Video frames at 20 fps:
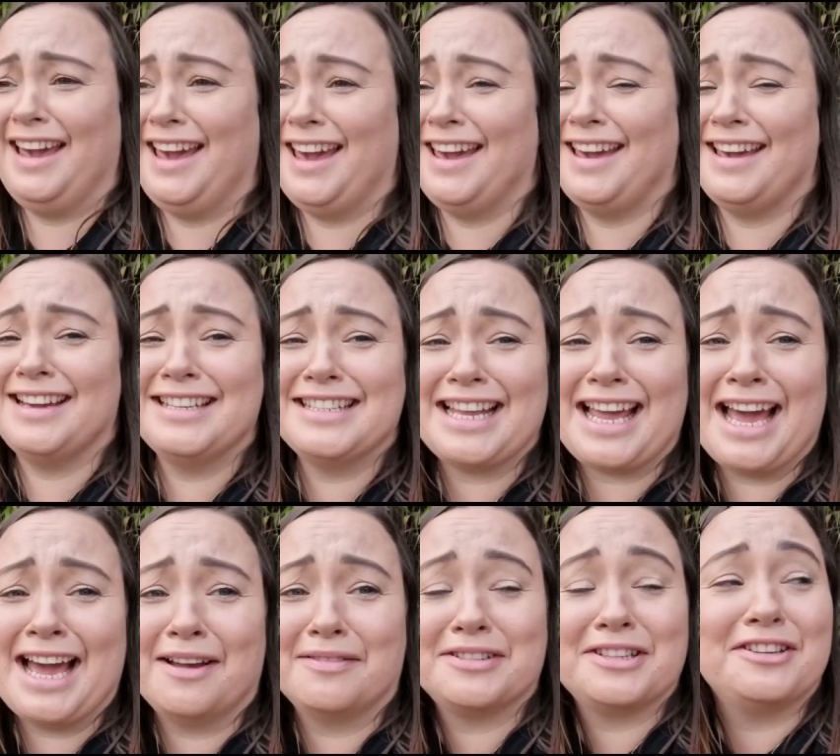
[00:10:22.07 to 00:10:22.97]
She is
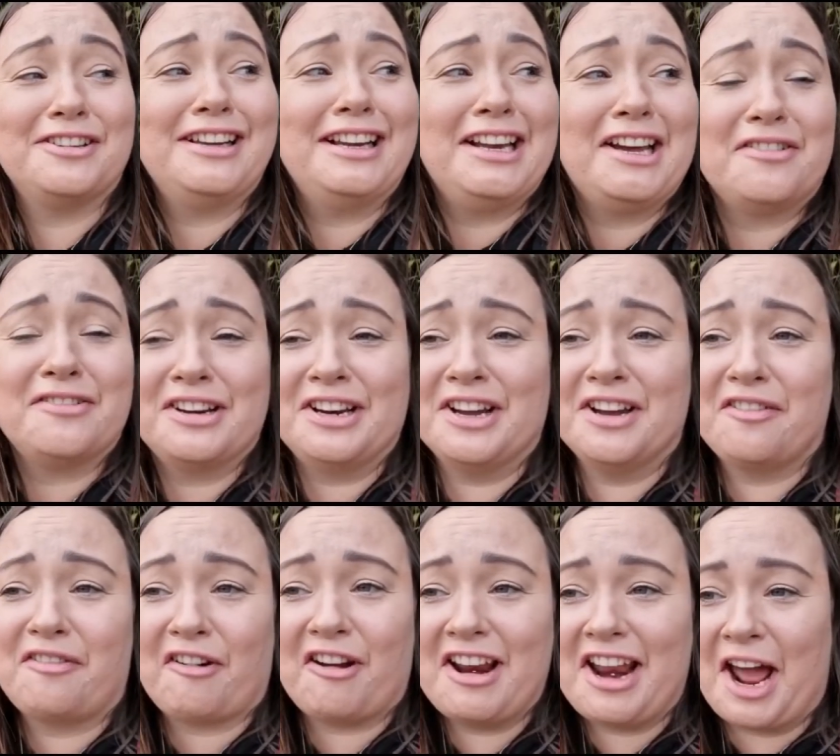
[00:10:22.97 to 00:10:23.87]
absolutely loving
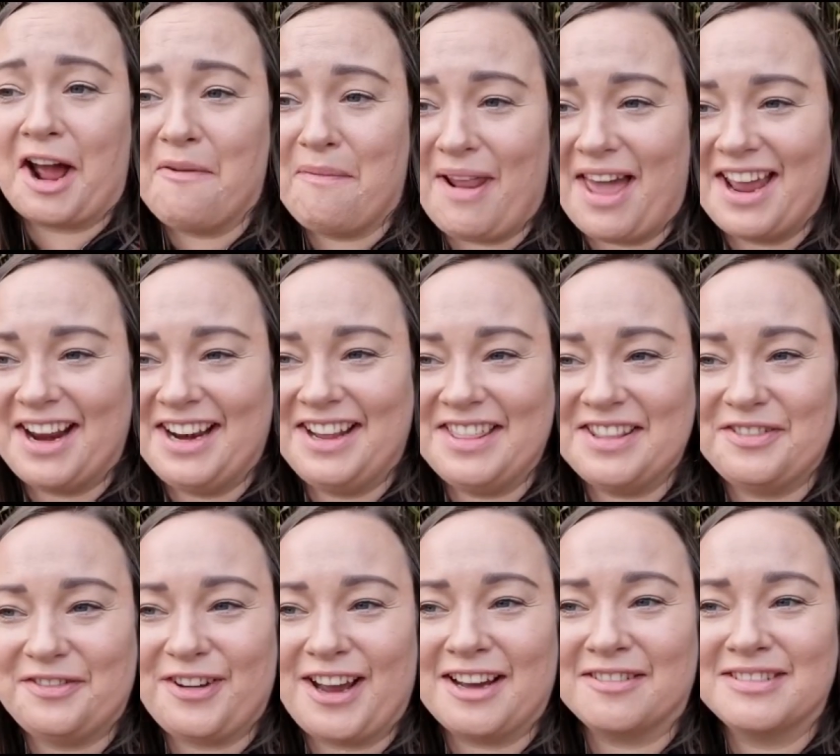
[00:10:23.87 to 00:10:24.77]
life right now, playing in
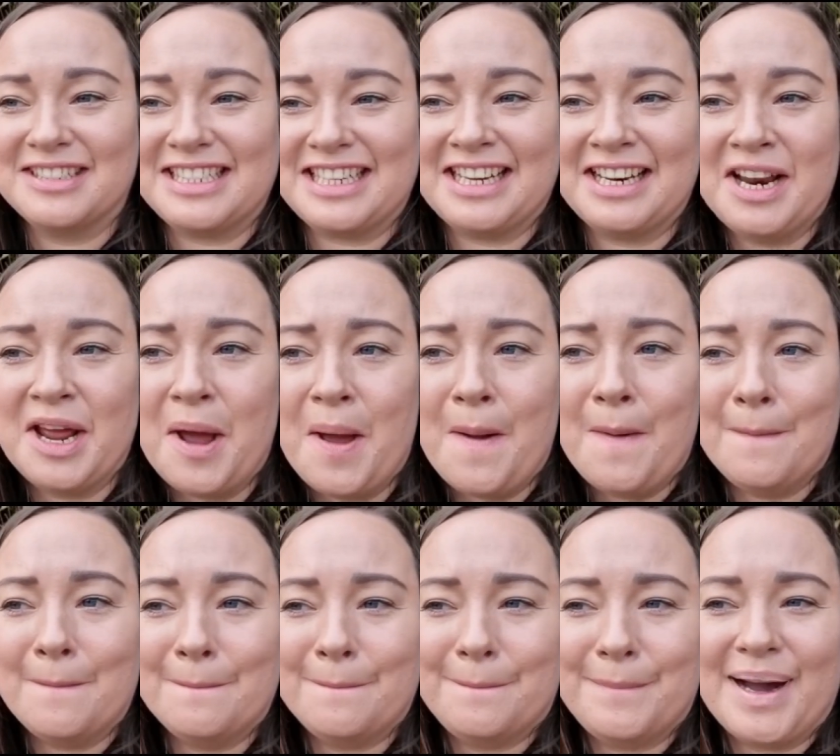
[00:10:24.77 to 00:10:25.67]
the fountain,
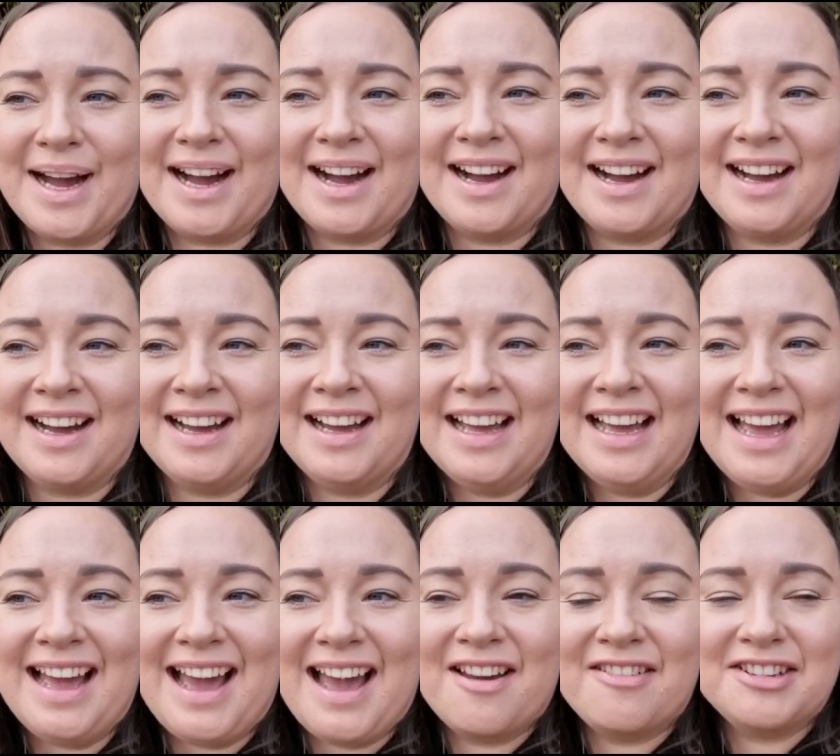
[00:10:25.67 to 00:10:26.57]
but
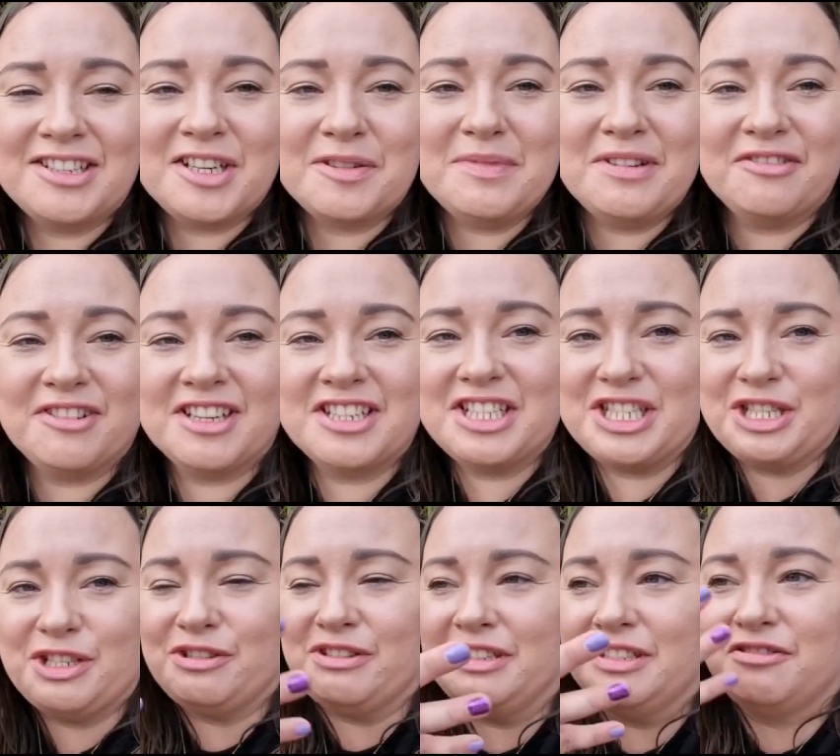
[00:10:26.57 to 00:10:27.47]
every time he runs
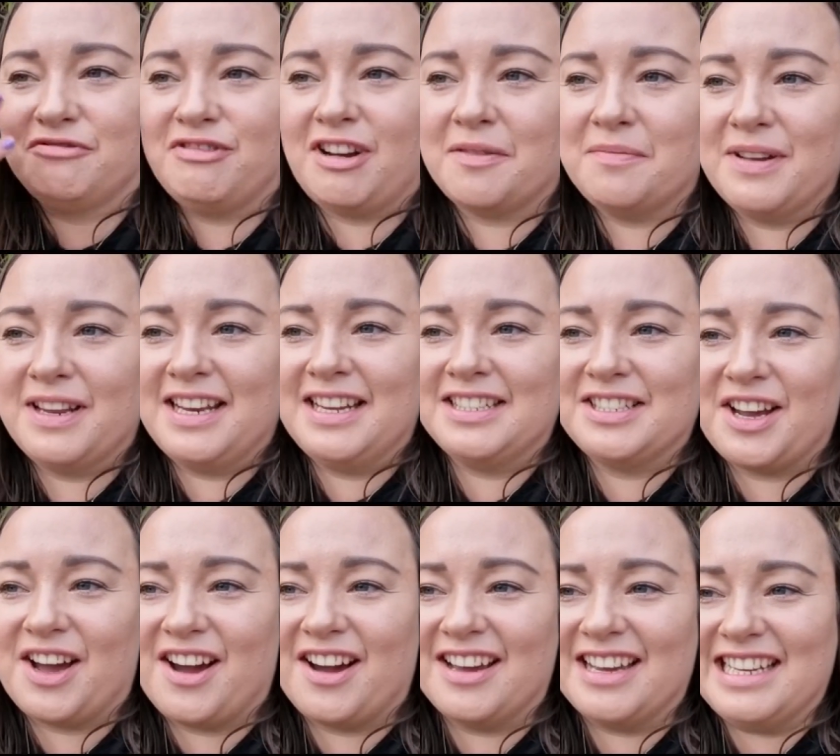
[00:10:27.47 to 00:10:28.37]
through, he's rubbing his
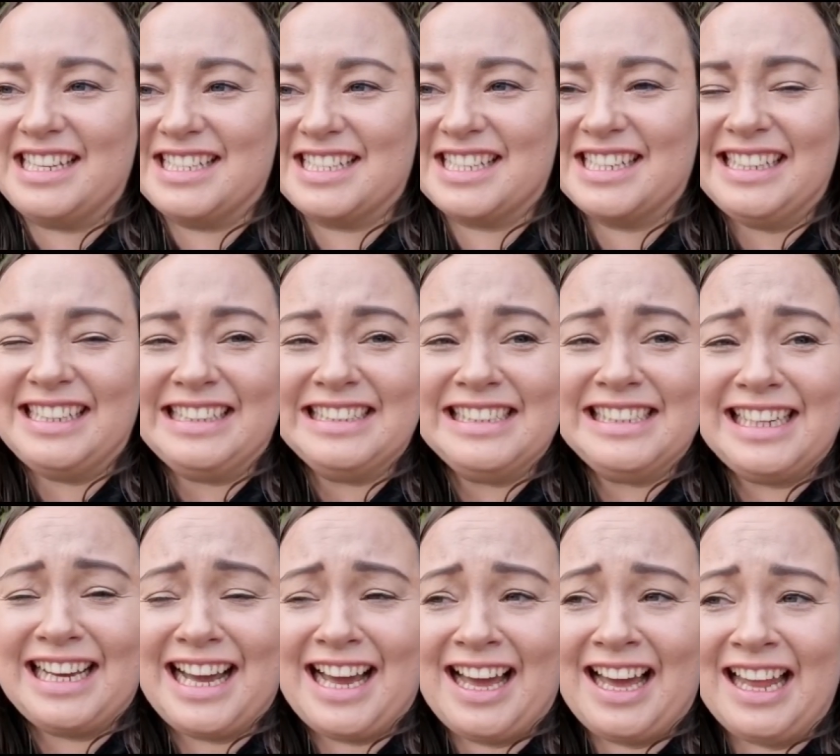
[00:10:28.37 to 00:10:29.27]
eyes
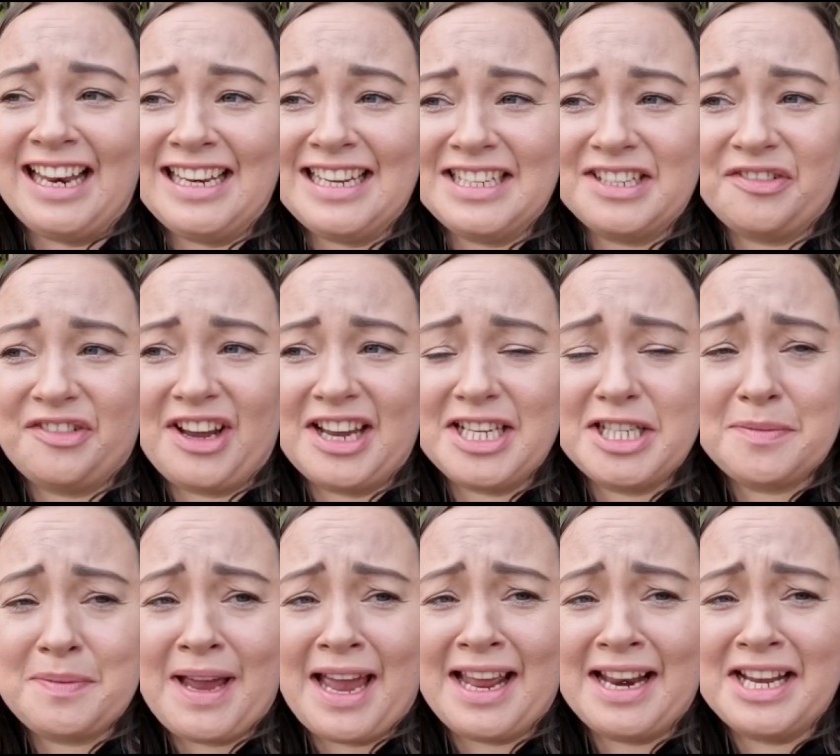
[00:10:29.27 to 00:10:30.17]
and his
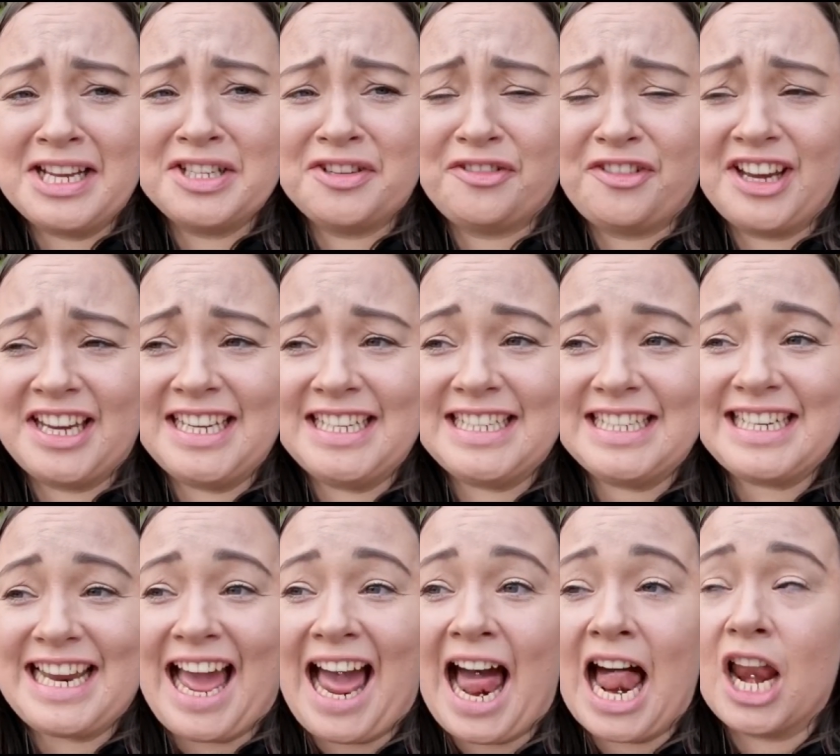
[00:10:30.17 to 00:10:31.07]
face paint has
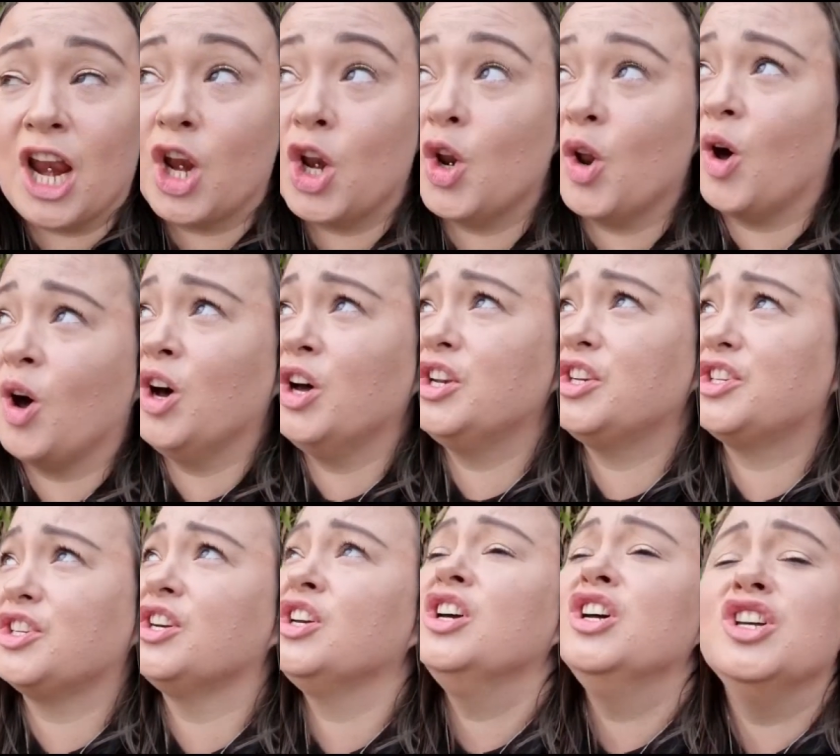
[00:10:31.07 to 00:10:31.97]
faded a lot.
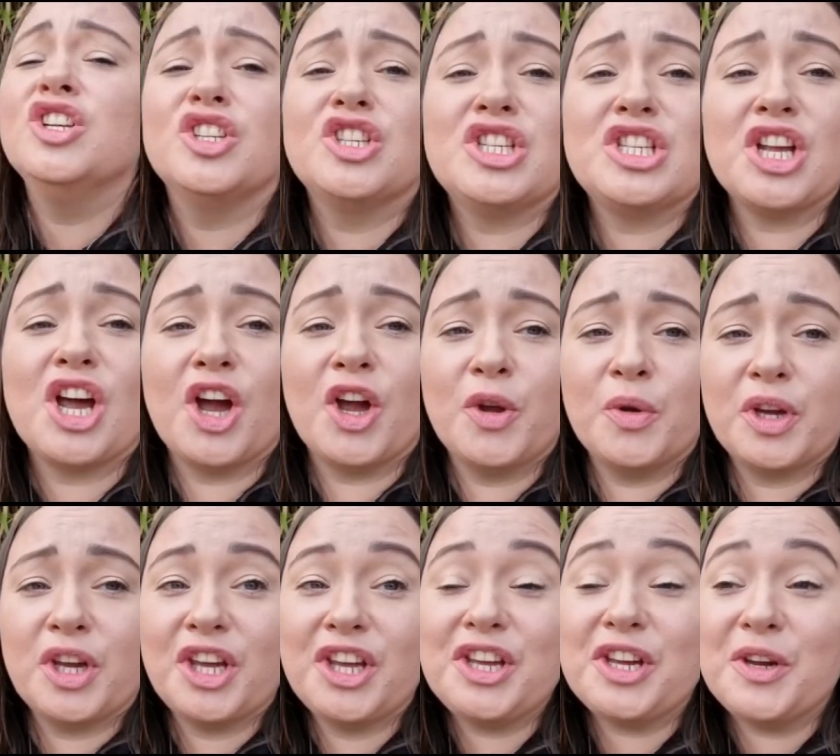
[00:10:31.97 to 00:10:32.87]
So
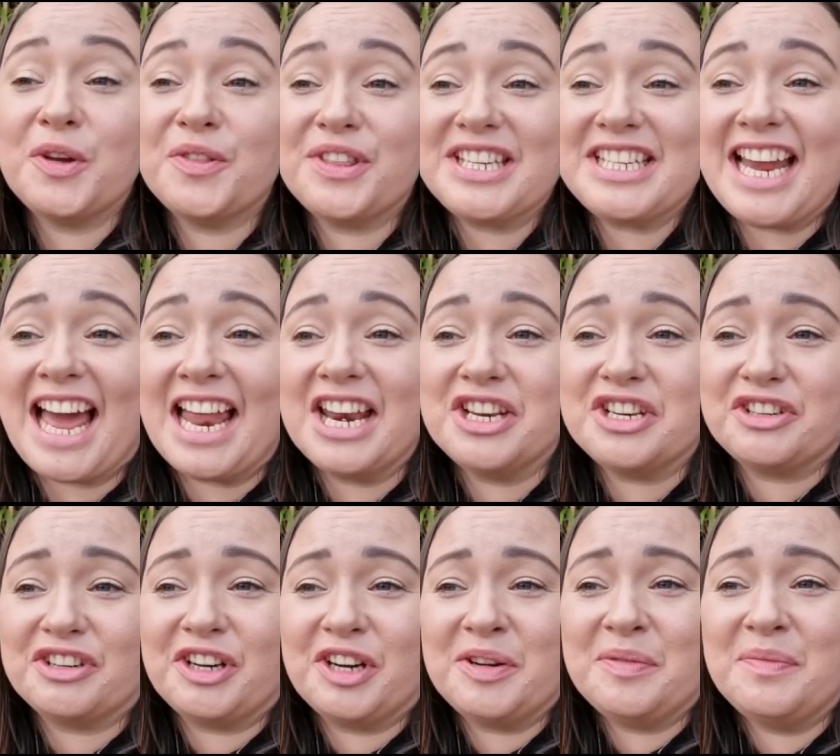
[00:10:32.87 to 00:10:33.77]
cue the
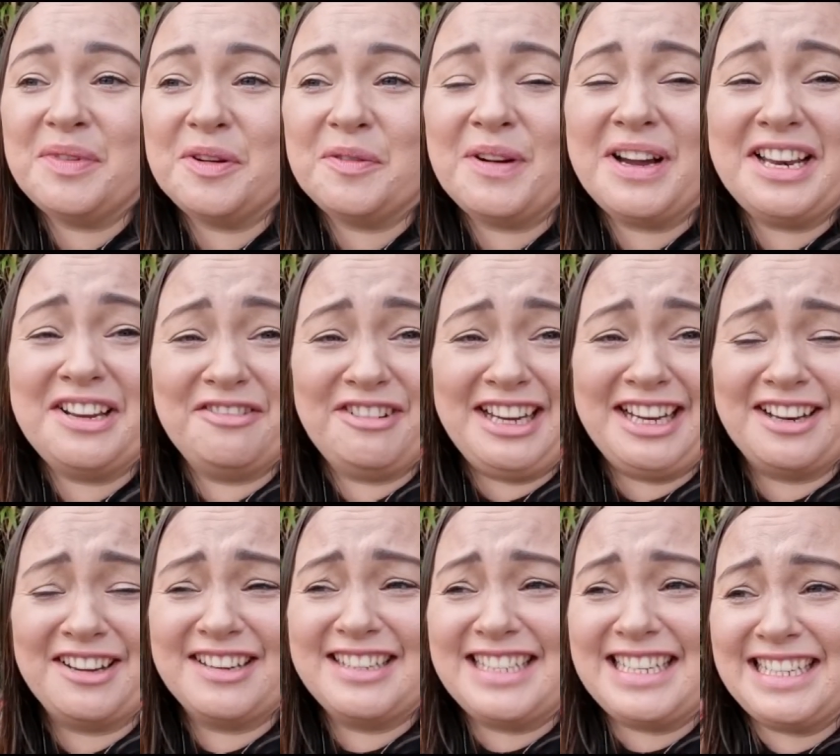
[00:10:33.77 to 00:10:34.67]
tantrum when he
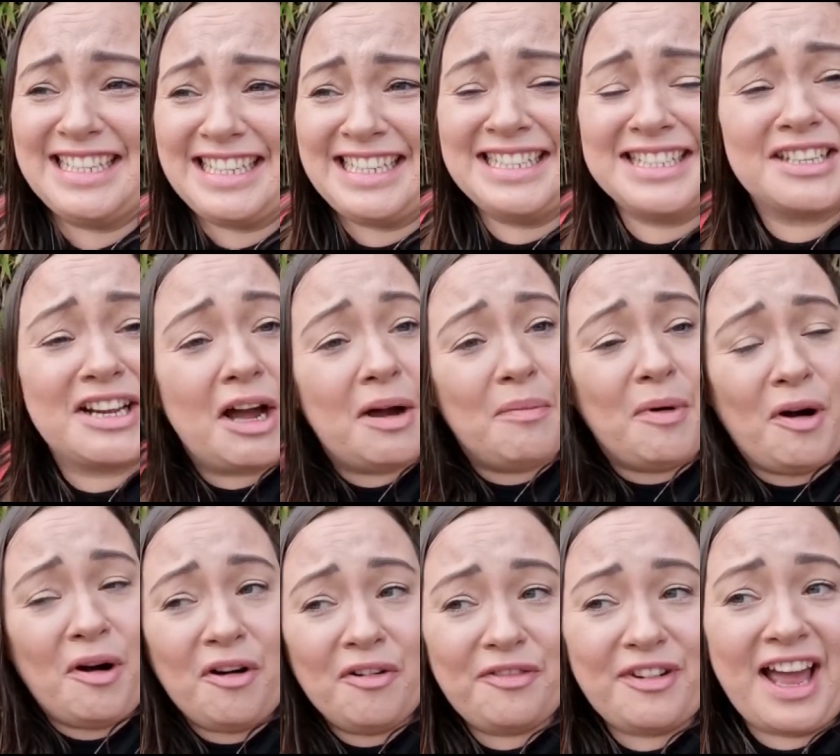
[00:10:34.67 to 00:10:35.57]
realises it's come
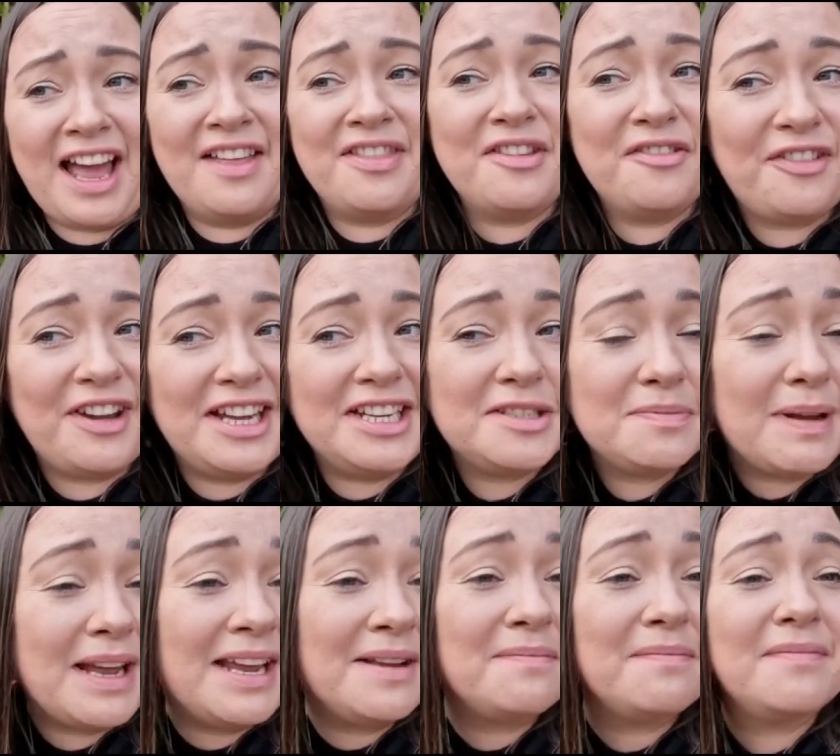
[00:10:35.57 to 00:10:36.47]
off and the face
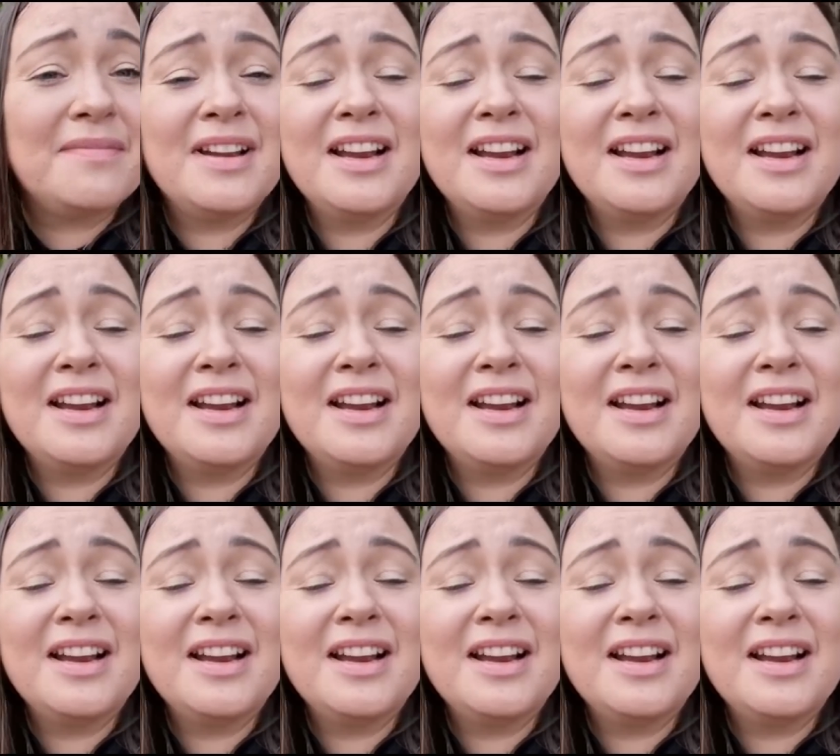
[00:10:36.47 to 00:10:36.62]
paint